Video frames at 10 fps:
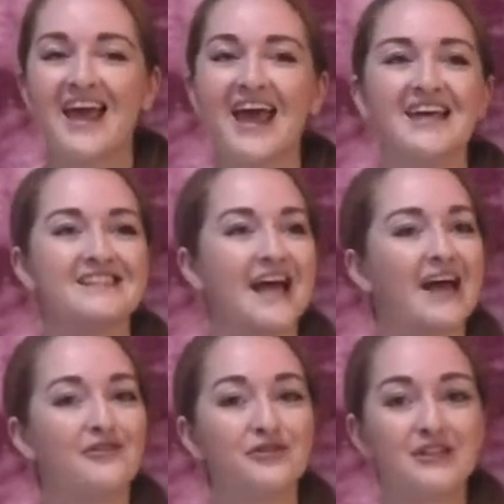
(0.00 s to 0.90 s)
And
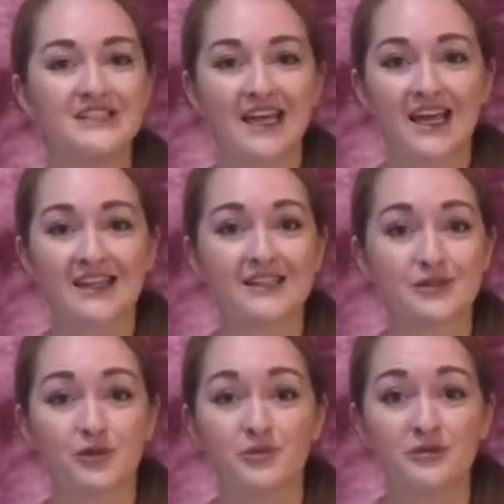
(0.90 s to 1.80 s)
every day this
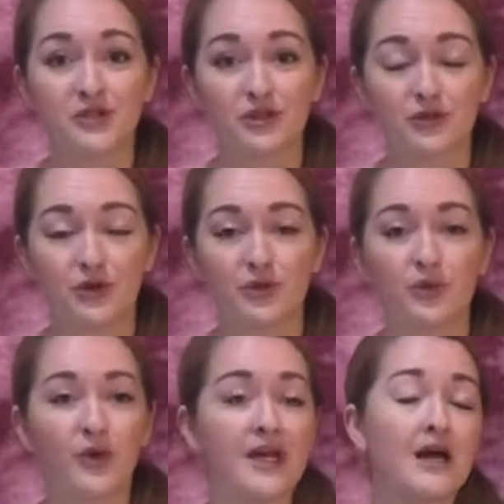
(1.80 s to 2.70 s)
group of children would
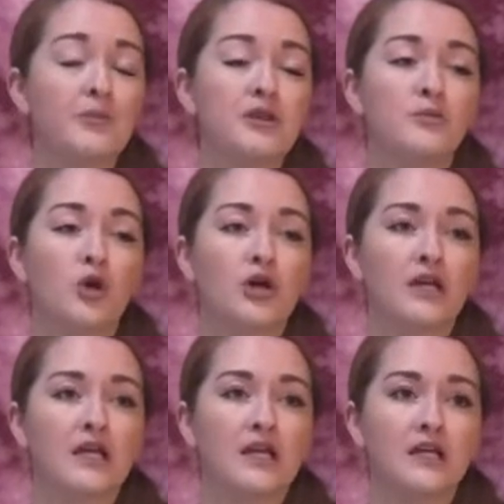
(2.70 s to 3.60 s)
wake up in the
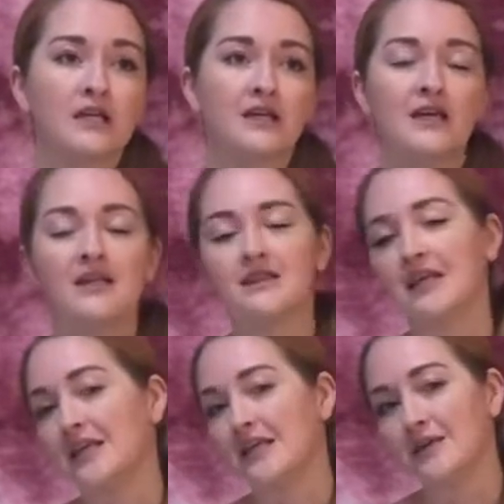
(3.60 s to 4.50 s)
morning,
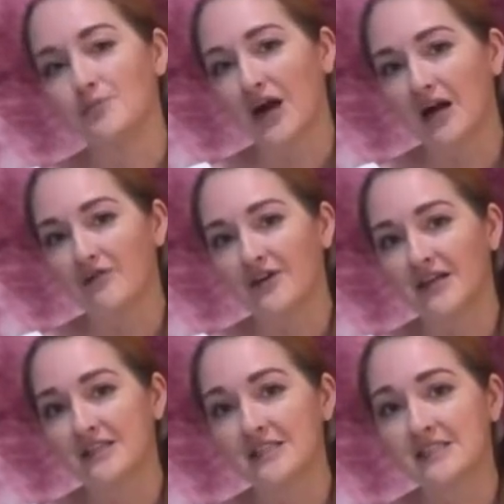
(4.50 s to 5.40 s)
they'd eat
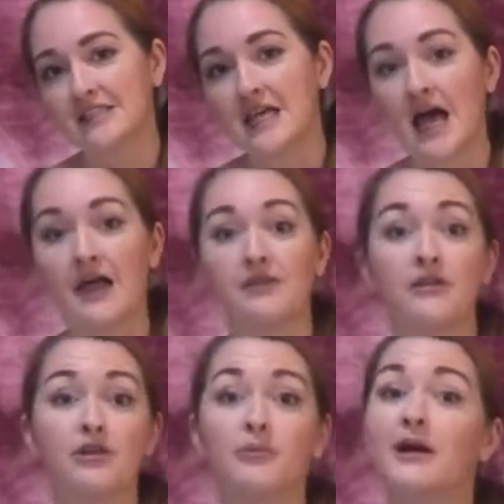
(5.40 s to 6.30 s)
breakfast, and then
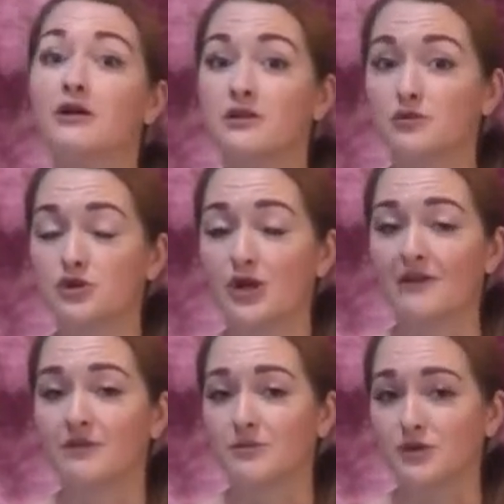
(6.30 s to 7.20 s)
their parents would
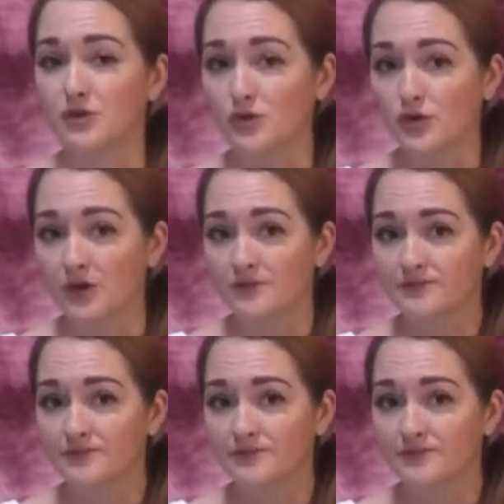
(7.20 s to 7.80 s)
drive them to school.